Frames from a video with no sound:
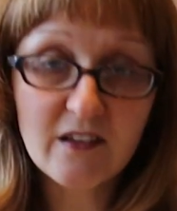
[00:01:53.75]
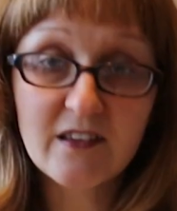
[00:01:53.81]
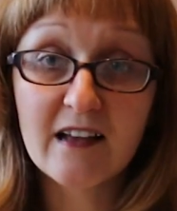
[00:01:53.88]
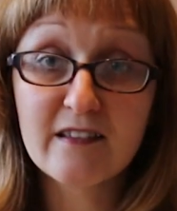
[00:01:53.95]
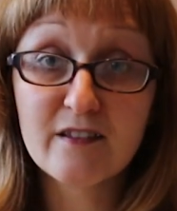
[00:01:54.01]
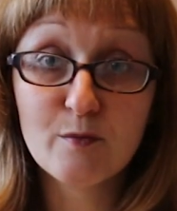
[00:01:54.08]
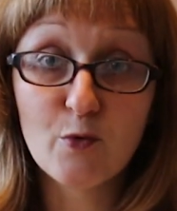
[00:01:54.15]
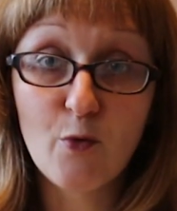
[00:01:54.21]

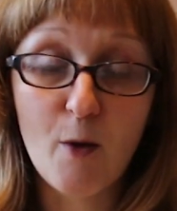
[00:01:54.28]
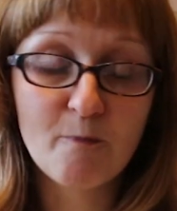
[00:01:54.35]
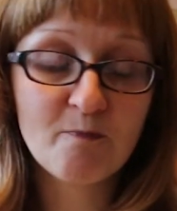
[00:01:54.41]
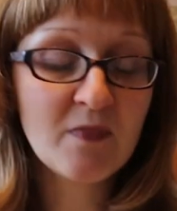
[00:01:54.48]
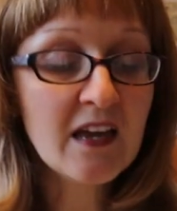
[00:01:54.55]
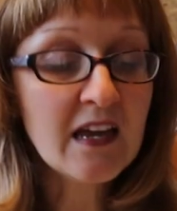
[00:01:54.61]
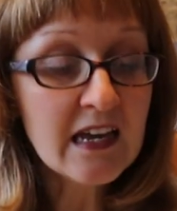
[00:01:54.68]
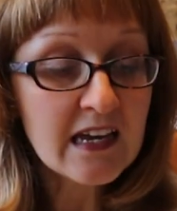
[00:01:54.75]
That's number 1.
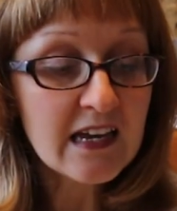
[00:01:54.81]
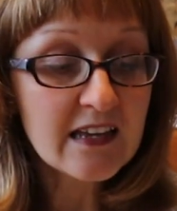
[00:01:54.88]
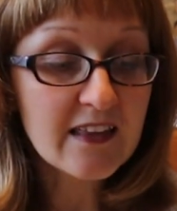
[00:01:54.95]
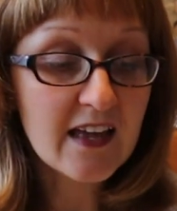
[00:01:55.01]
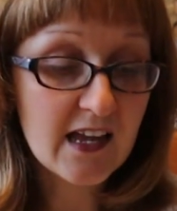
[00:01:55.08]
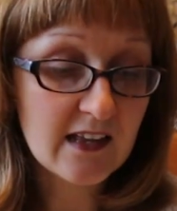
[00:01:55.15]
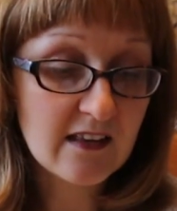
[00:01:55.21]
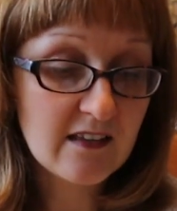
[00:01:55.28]

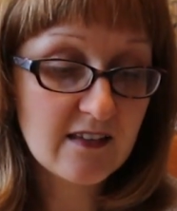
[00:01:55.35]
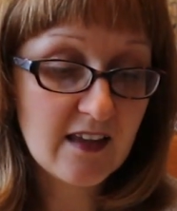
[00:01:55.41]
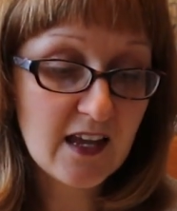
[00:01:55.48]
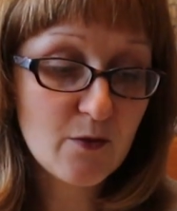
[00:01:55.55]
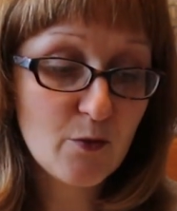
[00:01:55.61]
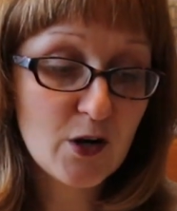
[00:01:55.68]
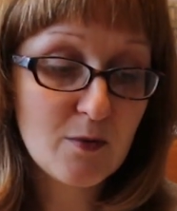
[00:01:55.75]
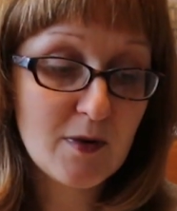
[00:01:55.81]
Then
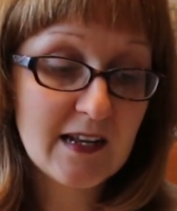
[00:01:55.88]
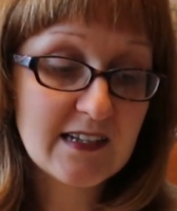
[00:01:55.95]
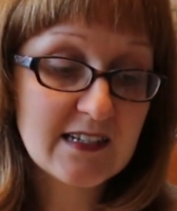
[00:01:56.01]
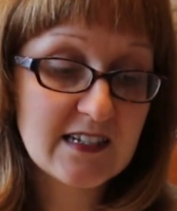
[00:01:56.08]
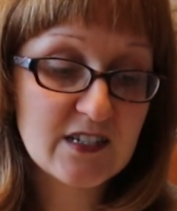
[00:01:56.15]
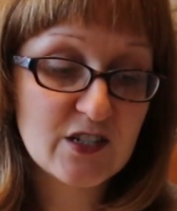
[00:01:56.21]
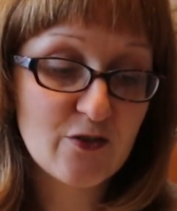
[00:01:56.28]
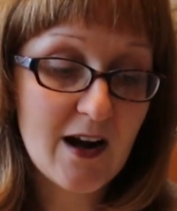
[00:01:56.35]
second one on my
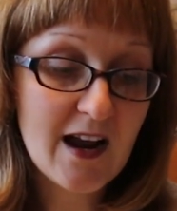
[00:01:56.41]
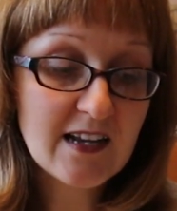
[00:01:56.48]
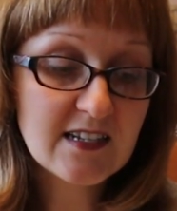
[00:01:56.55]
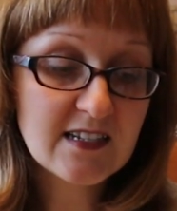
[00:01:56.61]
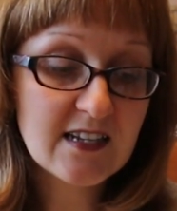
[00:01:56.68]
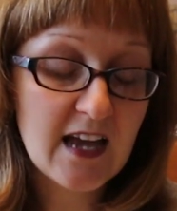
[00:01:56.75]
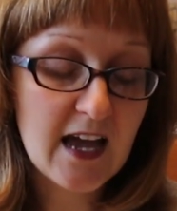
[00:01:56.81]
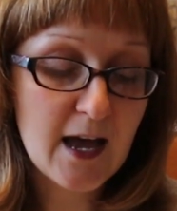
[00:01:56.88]
list is
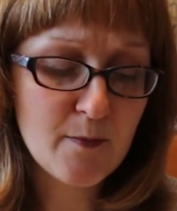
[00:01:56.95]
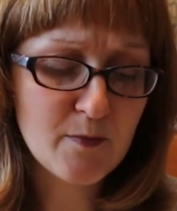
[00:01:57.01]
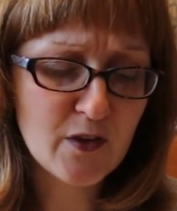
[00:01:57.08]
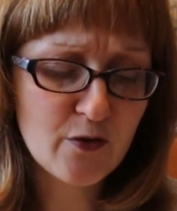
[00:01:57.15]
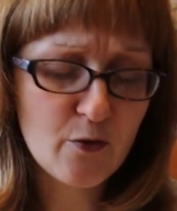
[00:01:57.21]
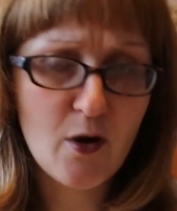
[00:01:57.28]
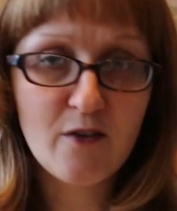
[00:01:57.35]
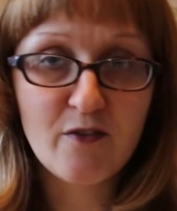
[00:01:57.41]
dress.
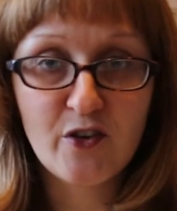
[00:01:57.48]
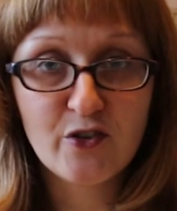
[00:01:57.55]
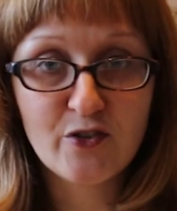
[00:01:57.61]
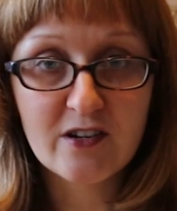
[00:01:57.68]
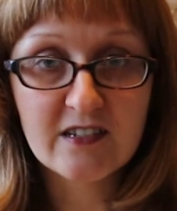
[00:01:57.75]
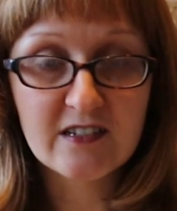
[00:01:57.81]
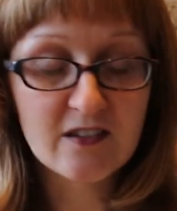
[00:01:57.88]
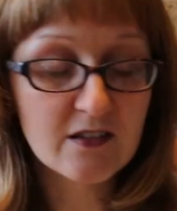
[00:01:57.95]
There's quite a few
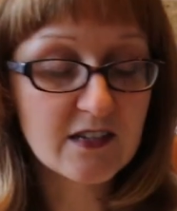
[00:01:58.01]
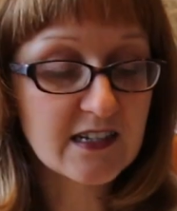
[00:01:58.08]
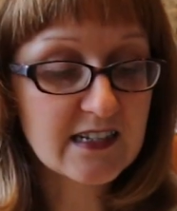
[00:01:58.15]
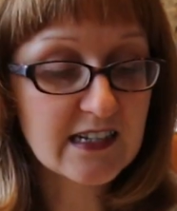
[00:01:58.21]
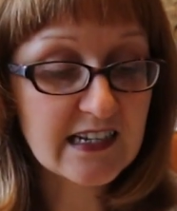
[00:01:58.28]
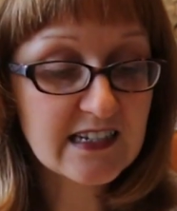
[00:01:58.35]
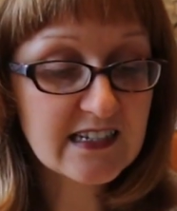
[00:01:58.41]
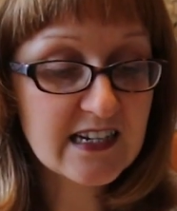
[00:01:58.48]
dresses on this
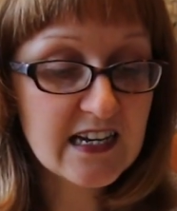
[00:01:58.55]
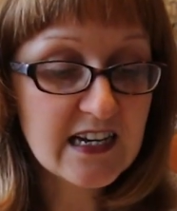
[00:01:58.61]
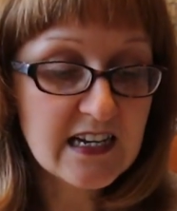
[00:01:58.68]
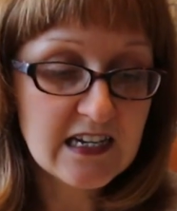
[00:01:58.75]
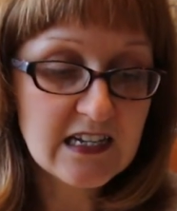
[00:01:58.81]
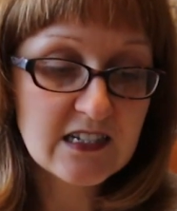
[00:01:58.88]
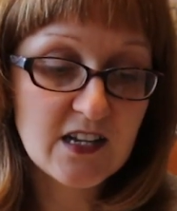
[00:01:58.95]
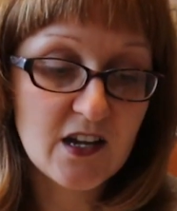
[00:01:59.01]
list.
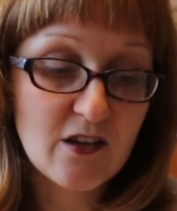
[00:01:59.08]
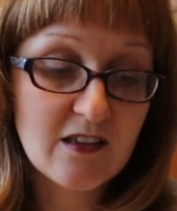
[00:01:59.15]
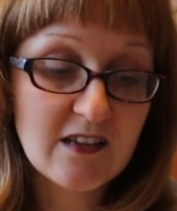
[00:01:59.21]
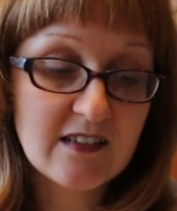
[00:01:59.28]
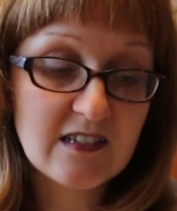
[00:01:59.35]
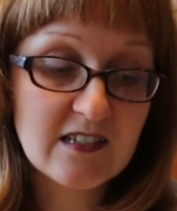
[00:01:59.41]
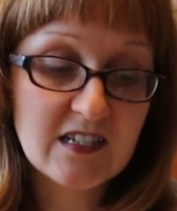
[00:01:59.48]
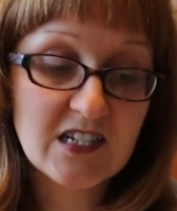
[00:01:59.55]
So
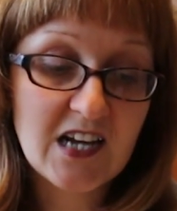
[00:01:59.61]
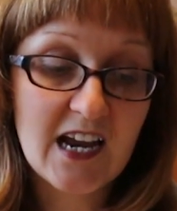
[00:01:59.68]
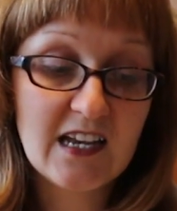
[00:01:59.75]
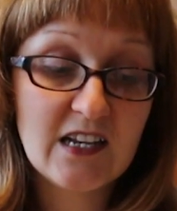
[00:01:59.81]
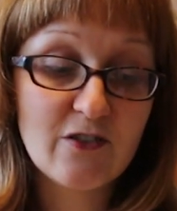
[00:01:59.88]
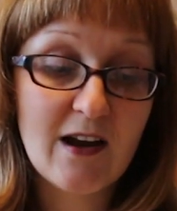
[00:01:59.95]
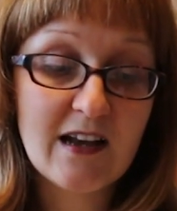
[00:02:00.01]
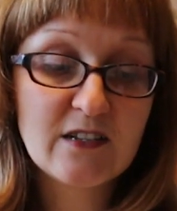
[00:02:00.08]
this is the
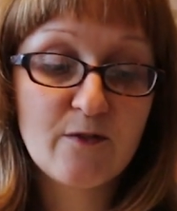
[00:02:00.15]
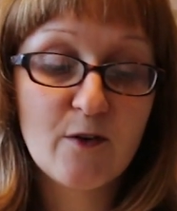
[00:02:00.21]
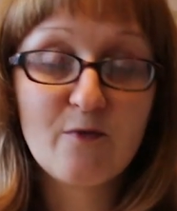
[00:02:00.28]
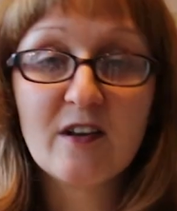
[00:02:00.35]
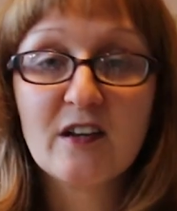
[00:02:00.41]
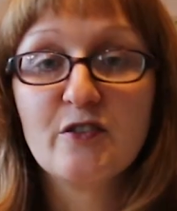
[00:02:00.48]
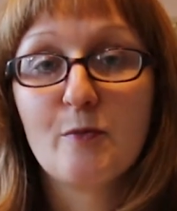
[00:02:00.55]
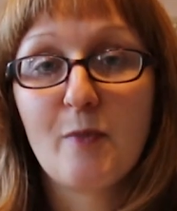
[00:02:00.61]
Jackie dress from
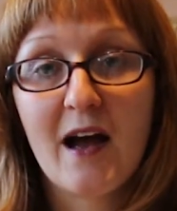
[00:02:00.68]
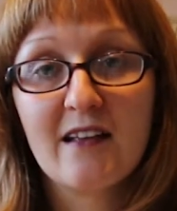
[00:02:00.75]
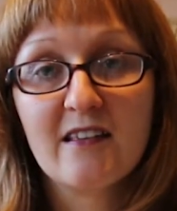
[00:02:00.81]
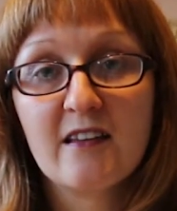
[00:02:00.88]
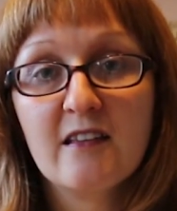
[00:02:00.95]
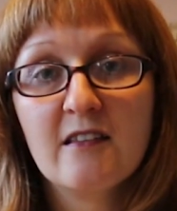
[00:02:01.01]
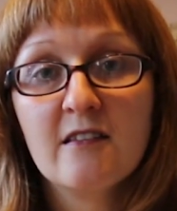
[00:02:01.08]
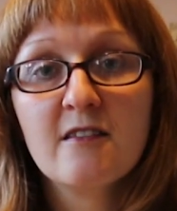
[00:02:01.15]
Victory
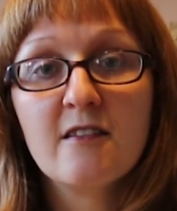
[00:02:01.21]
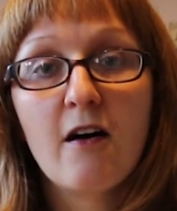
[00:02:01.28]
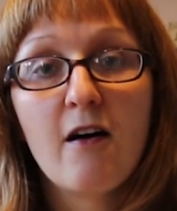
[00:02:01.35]
Patterns.